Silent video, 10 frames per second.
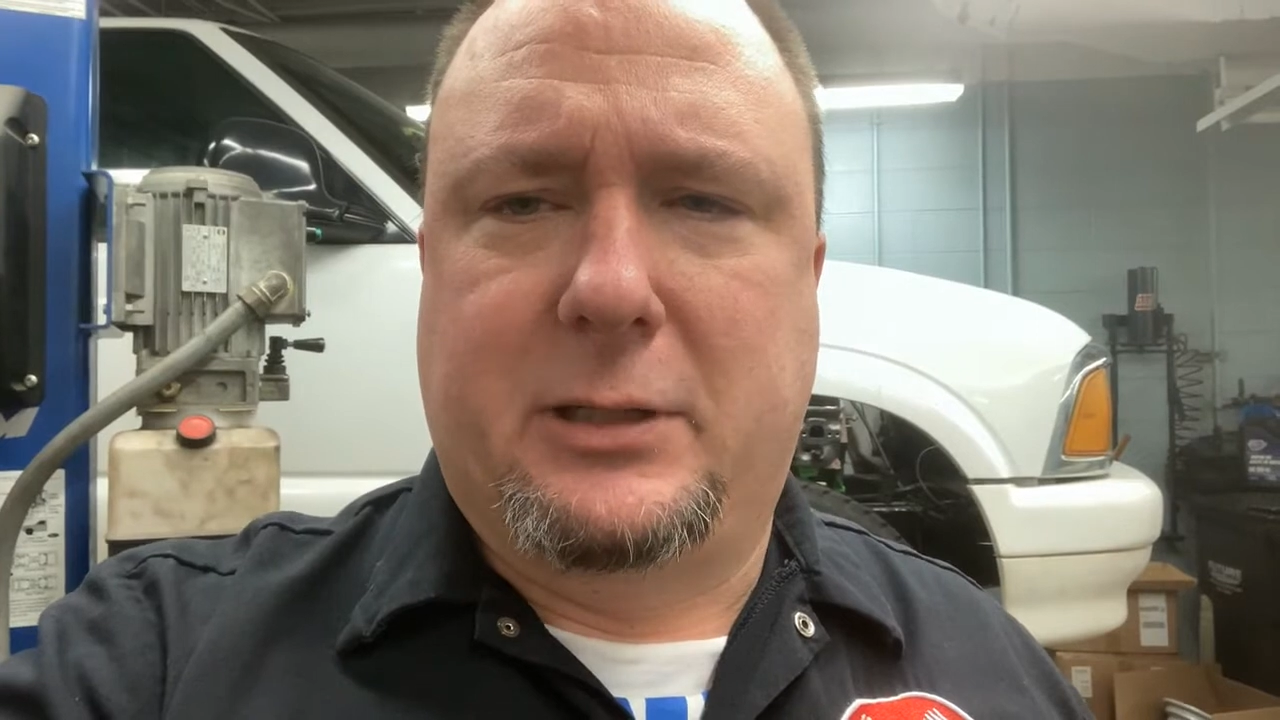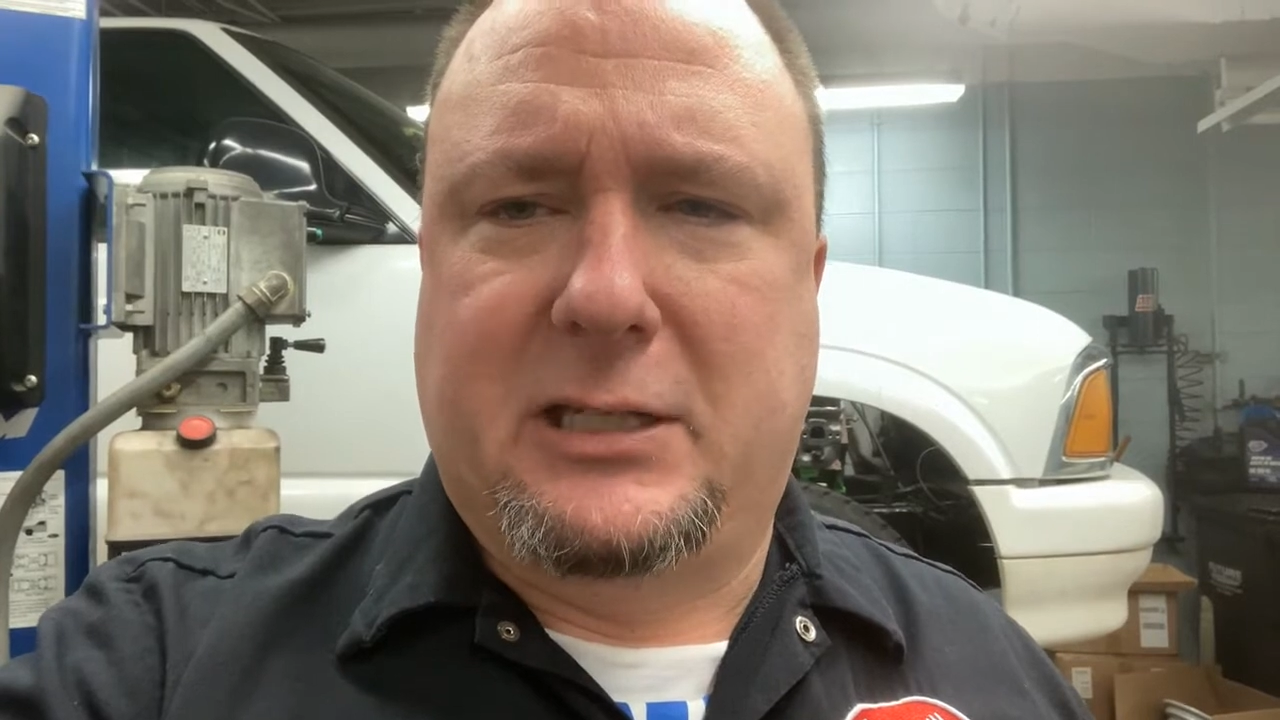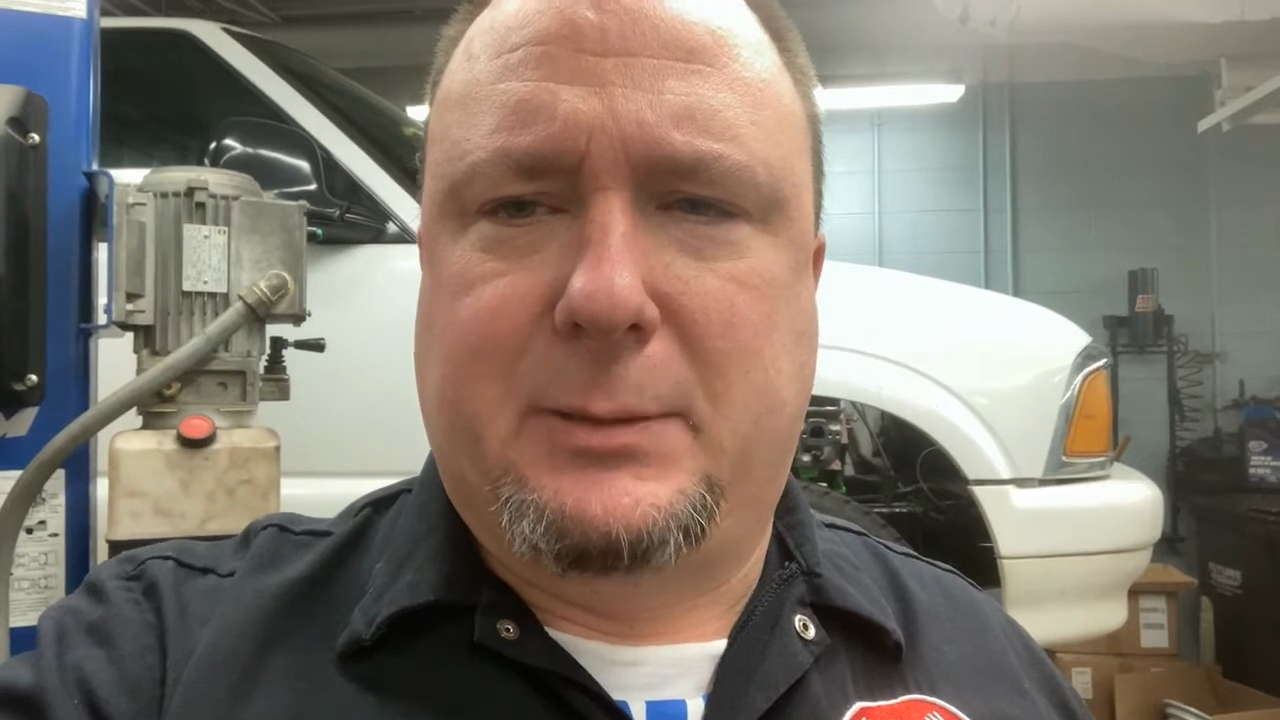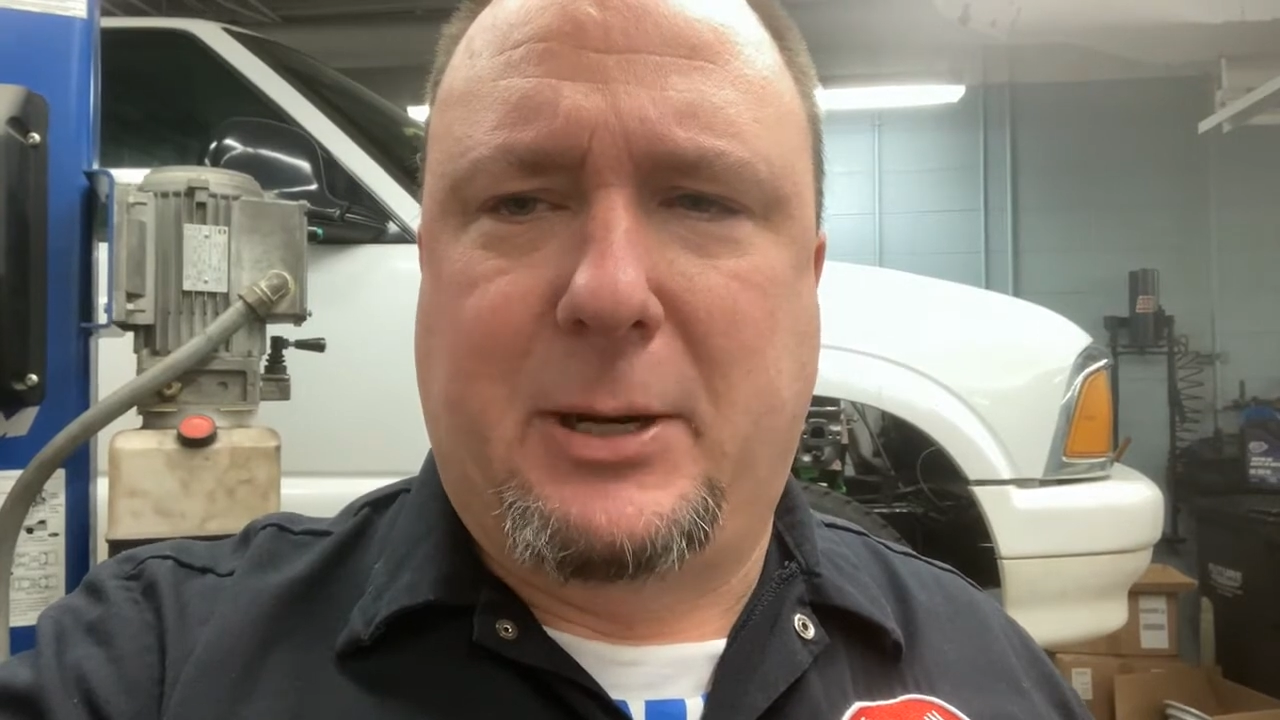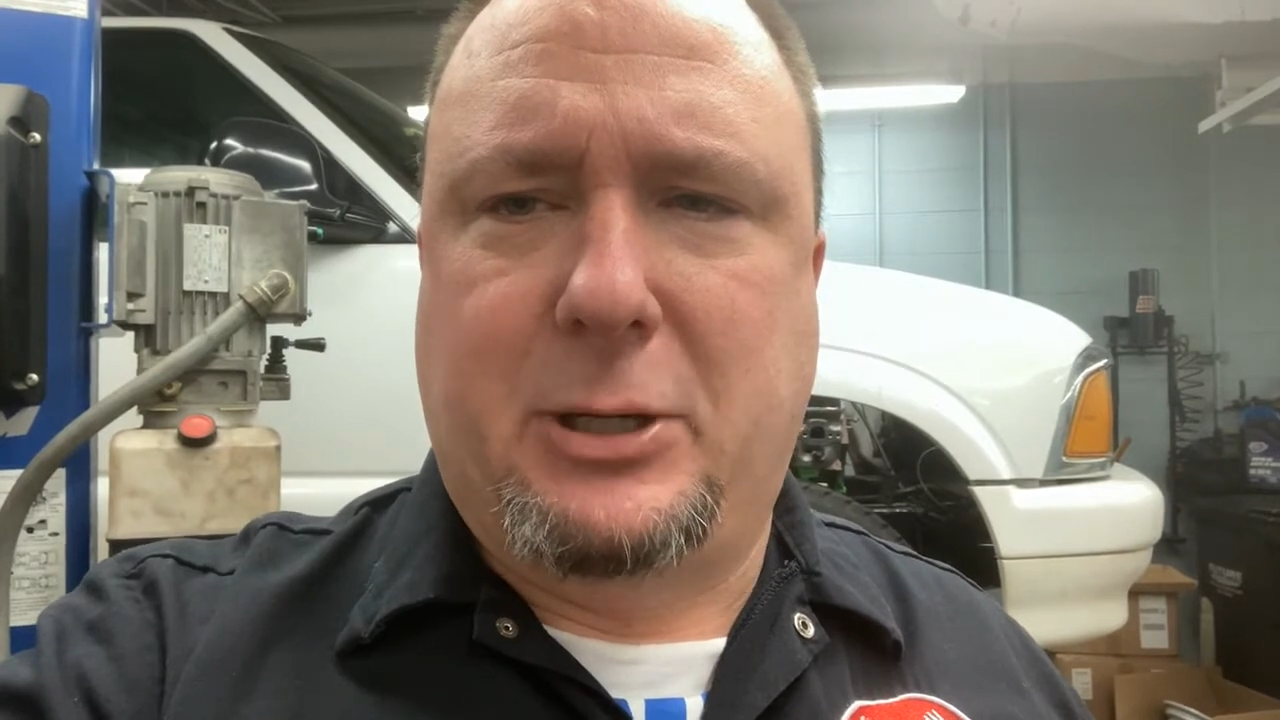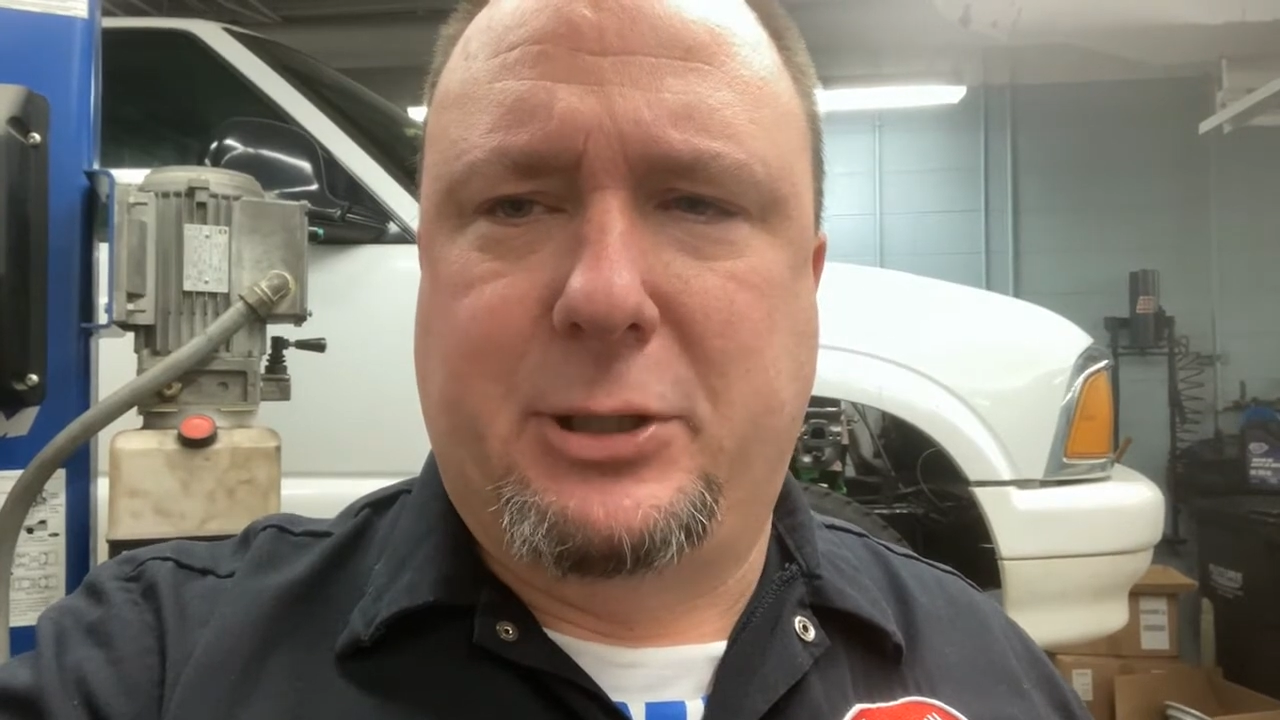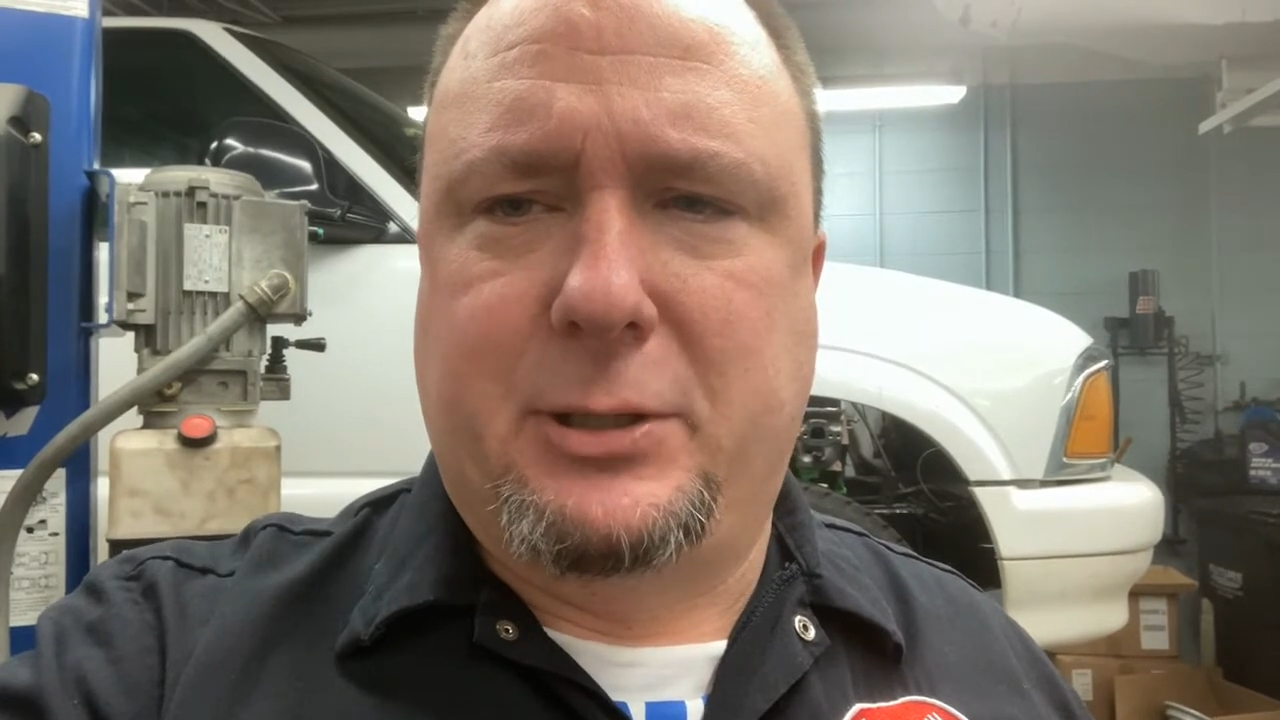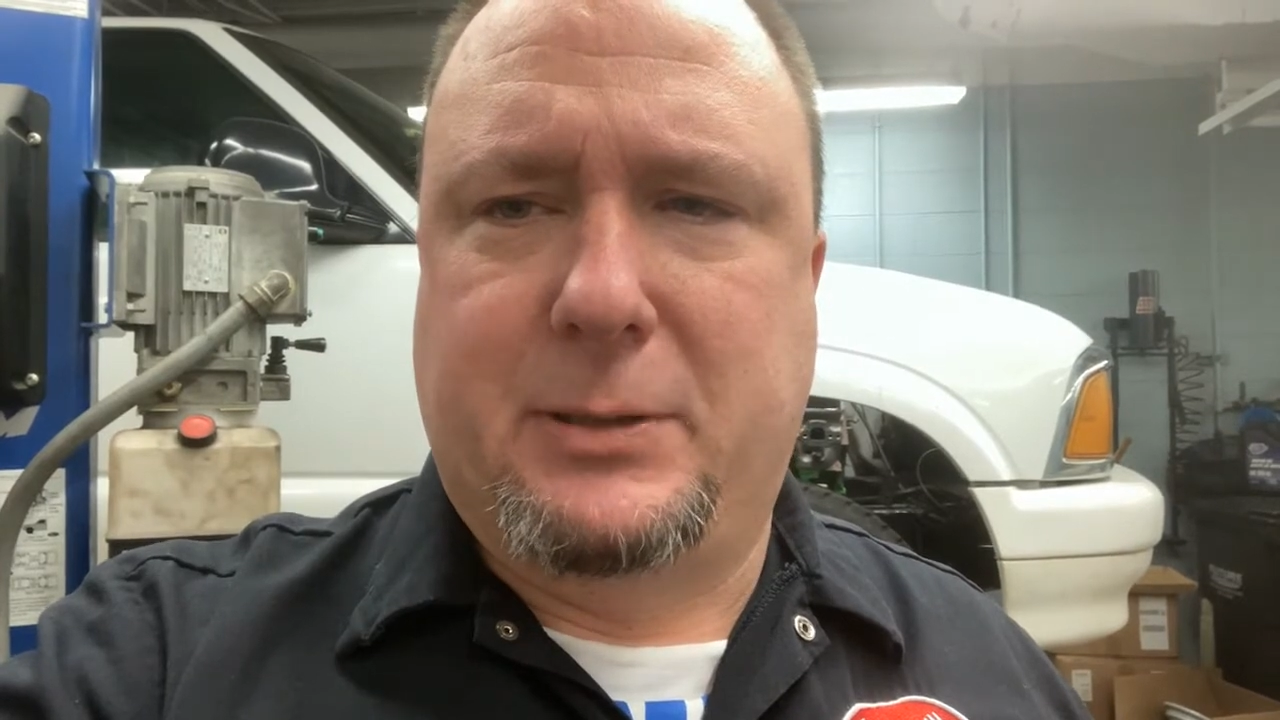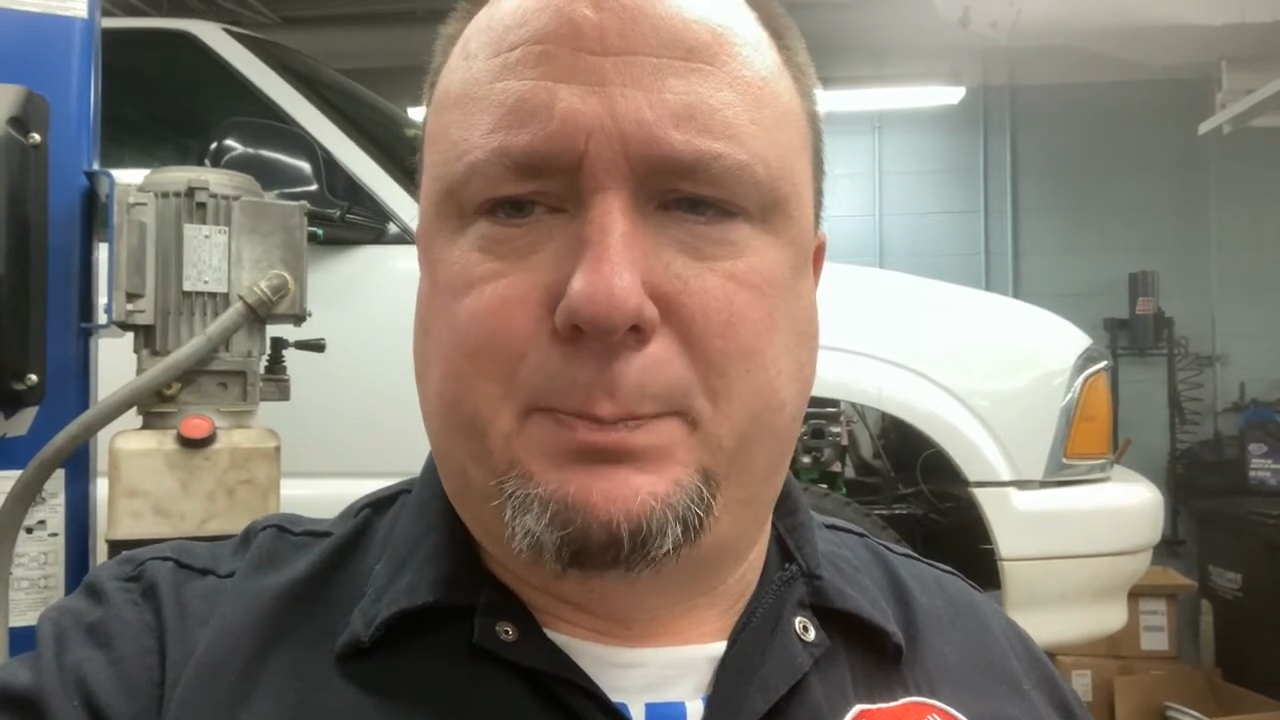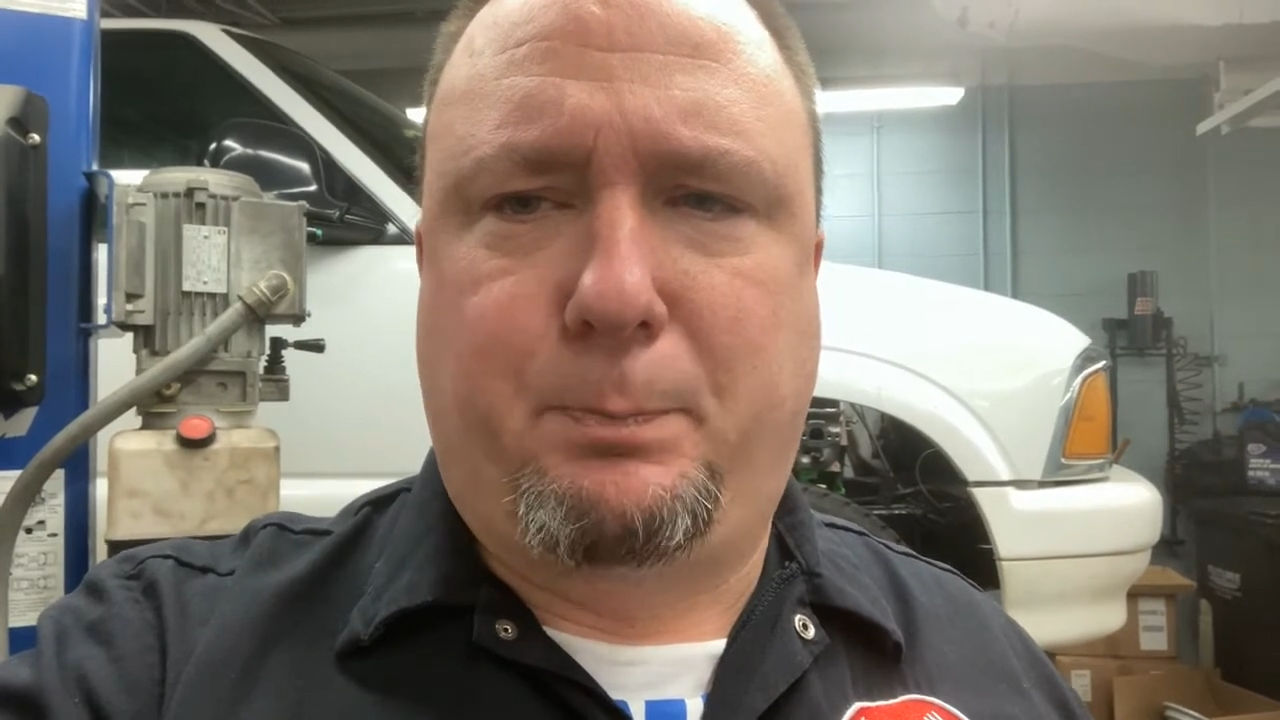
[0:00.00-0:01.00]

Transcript: suspensions,